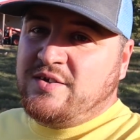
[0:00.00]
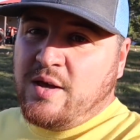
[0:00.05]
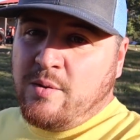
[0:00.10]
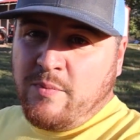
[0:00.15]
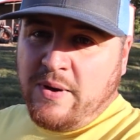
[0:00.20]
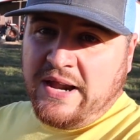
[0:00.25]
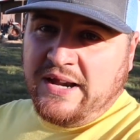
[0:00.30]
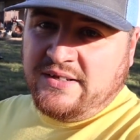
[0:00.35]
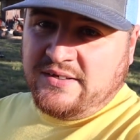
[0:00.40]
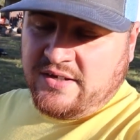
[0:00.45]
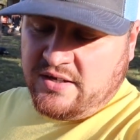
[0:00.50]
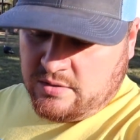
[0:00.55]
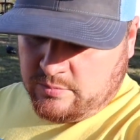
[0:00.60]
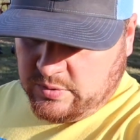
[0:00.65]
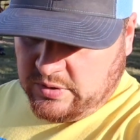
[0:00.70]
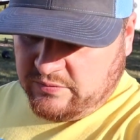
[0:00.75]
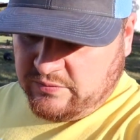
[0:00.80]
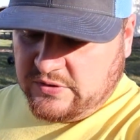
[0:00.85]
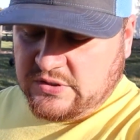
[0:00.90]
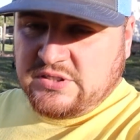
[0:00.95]
somebody's gonna
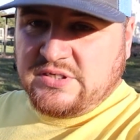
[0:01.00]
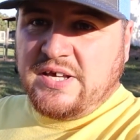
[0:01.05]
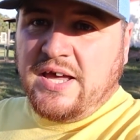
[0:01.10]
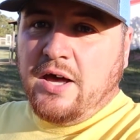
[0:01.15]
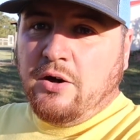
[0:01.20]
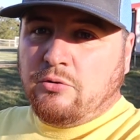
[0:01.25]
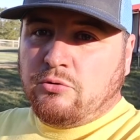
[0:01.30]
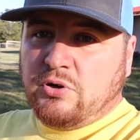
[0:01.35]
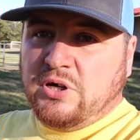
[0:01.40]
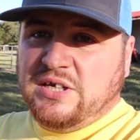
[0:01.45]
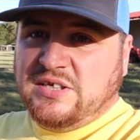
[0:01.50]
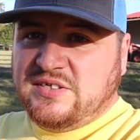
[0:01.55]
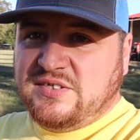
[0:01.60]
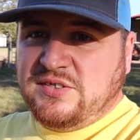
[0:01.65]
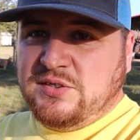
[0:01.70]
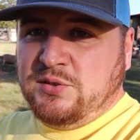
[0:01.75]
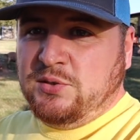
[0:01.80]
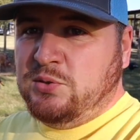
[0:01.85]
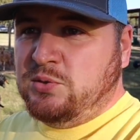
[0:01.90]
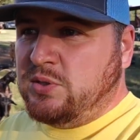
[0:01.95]
be for sale real
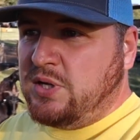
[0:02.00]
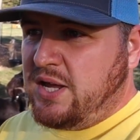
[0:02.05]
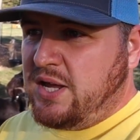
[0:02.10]
soon,